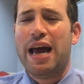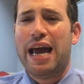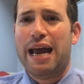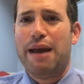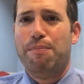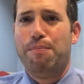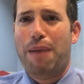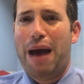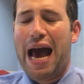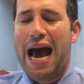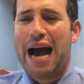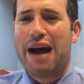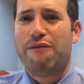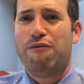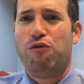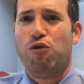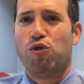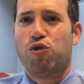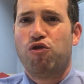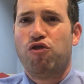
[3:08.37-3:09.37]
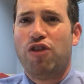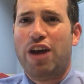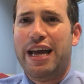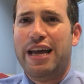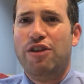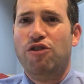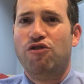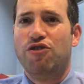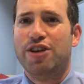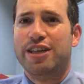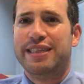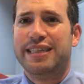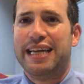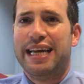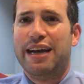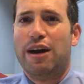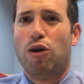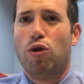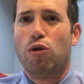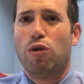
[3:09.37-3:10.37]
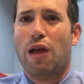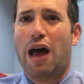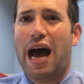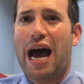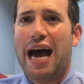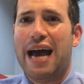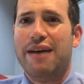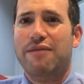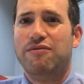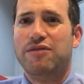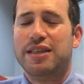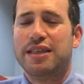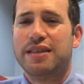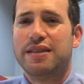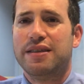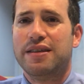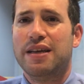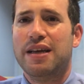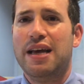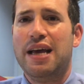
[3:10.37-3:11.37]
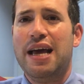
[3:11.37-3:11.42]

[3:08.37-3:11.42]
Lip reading: impactful changes in our lives.